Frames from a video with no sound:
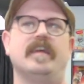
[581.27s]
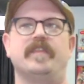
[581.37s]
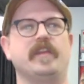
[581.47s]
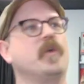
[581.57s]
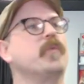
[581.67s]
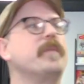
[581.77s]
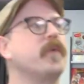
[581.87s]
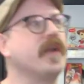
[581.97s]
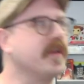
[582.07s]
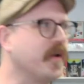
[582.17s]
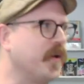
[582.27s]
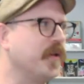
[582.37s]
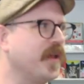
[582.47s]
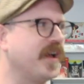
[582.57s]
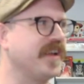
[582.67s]
They don't reprint it a
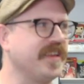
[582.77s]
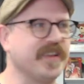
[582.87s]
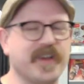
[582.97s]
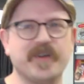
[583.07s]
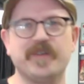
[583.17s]
whole lot, you know.